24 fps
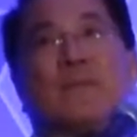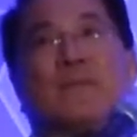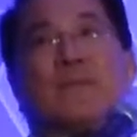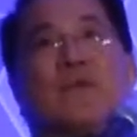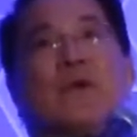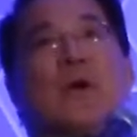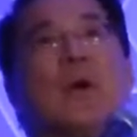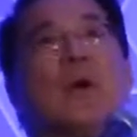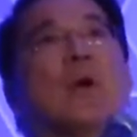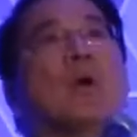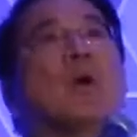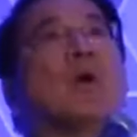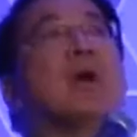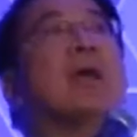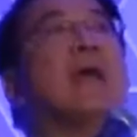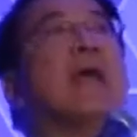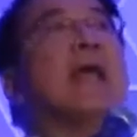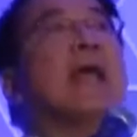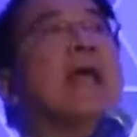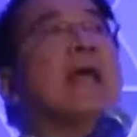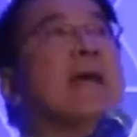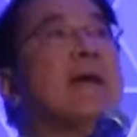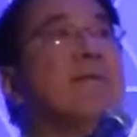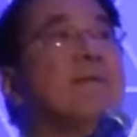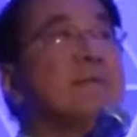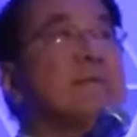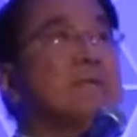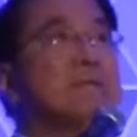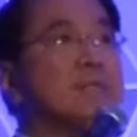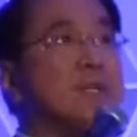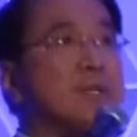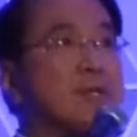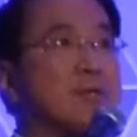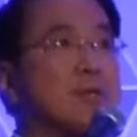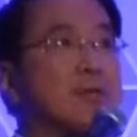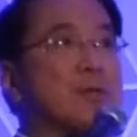So every
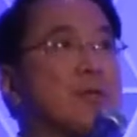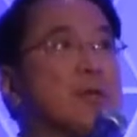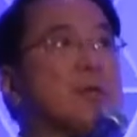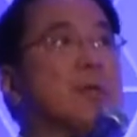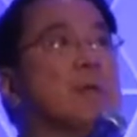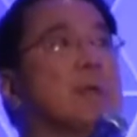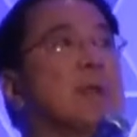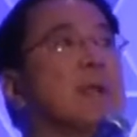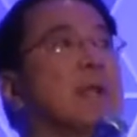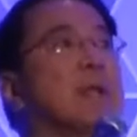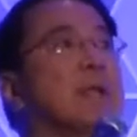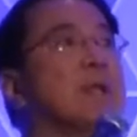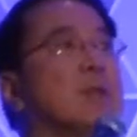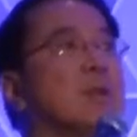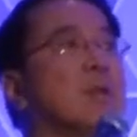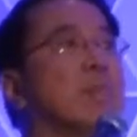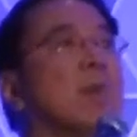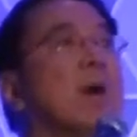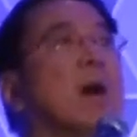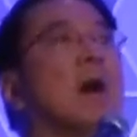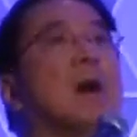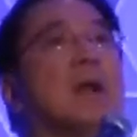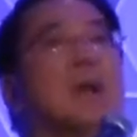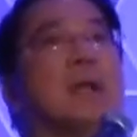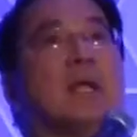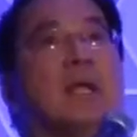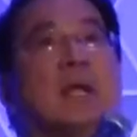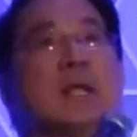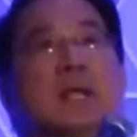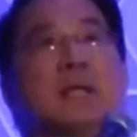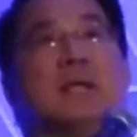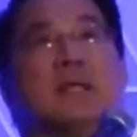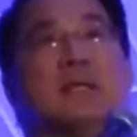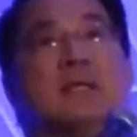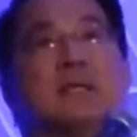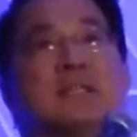tissue in your
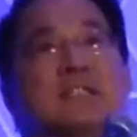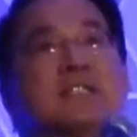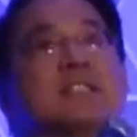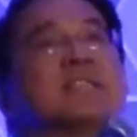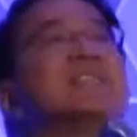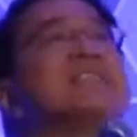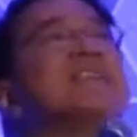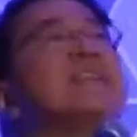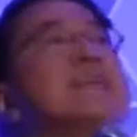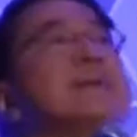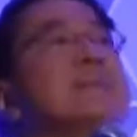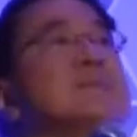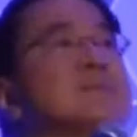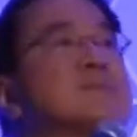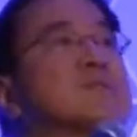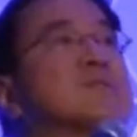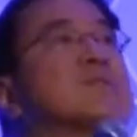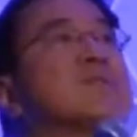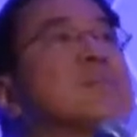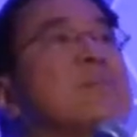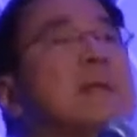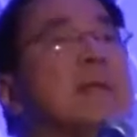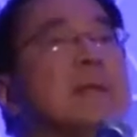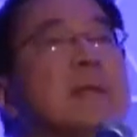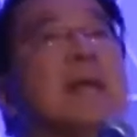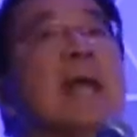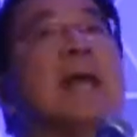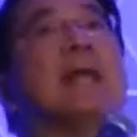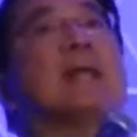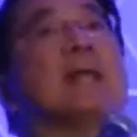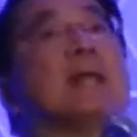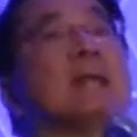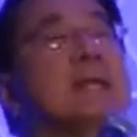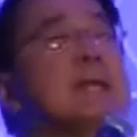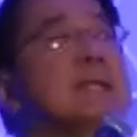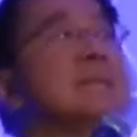body seems to be,
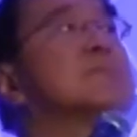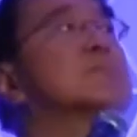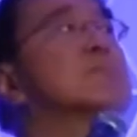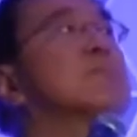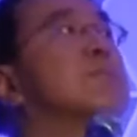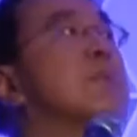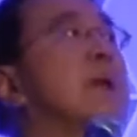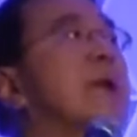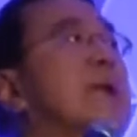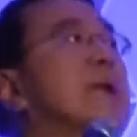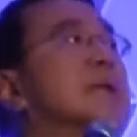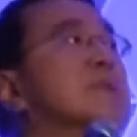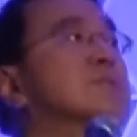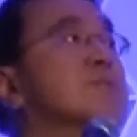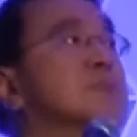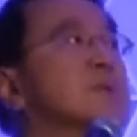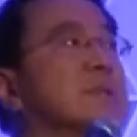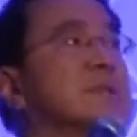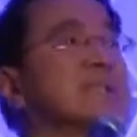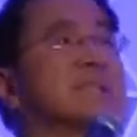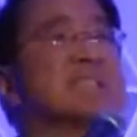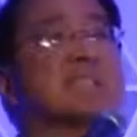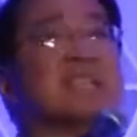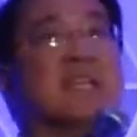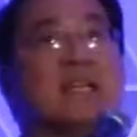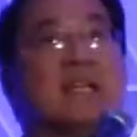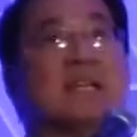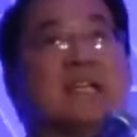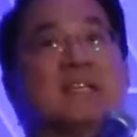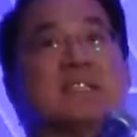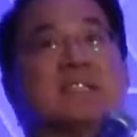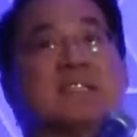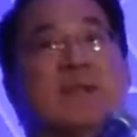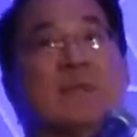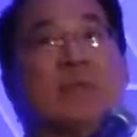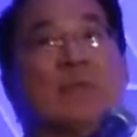at least based on the
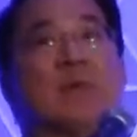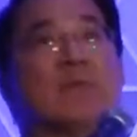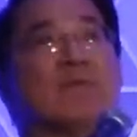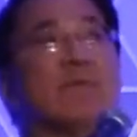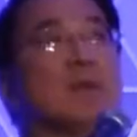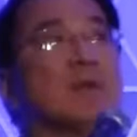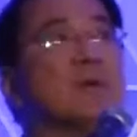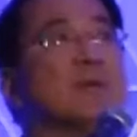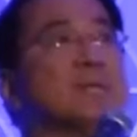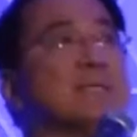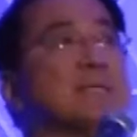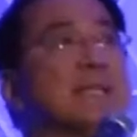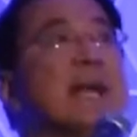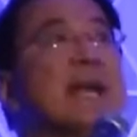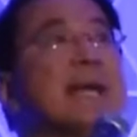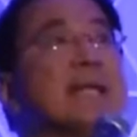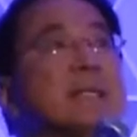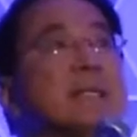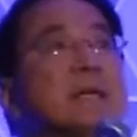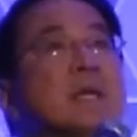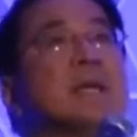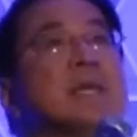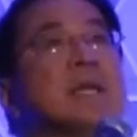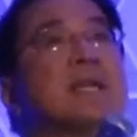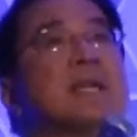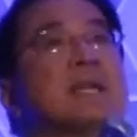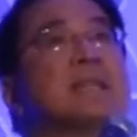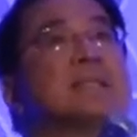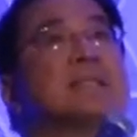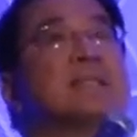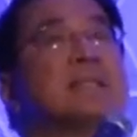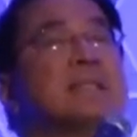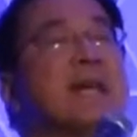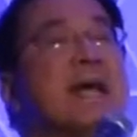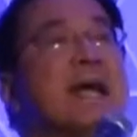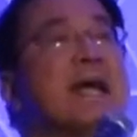studies that we've looked at,
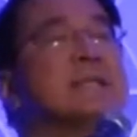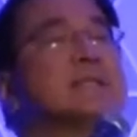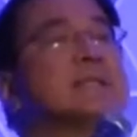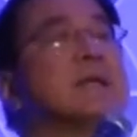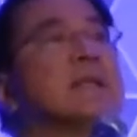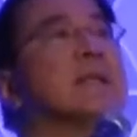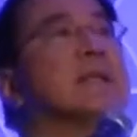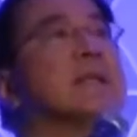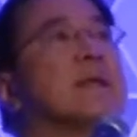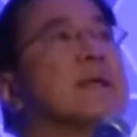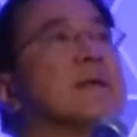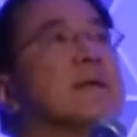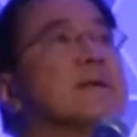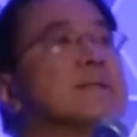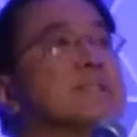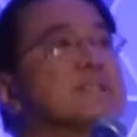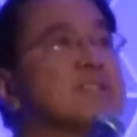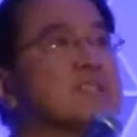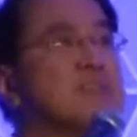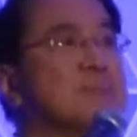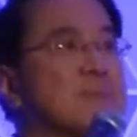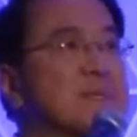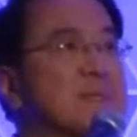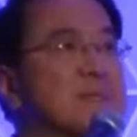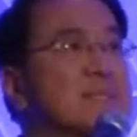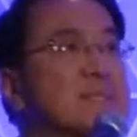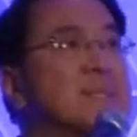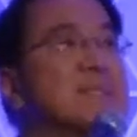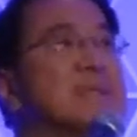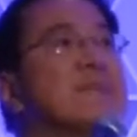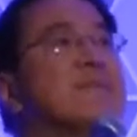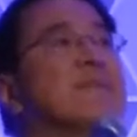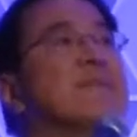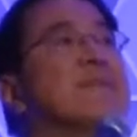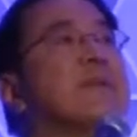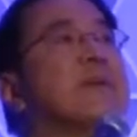is that there is a
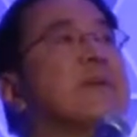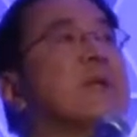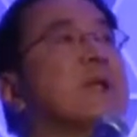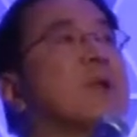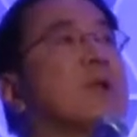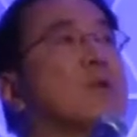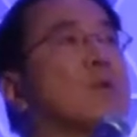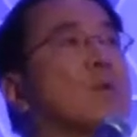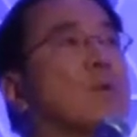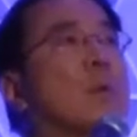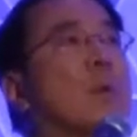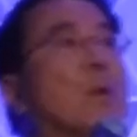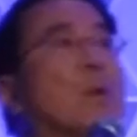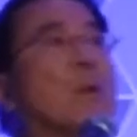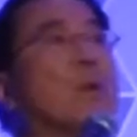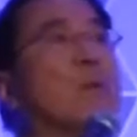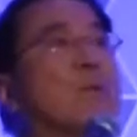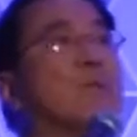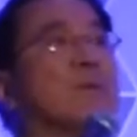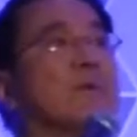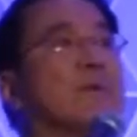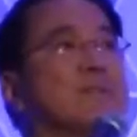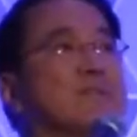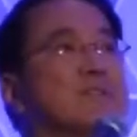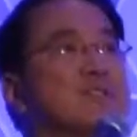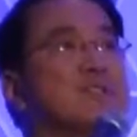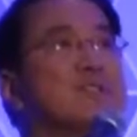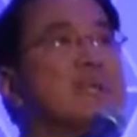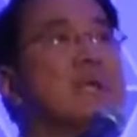specific group of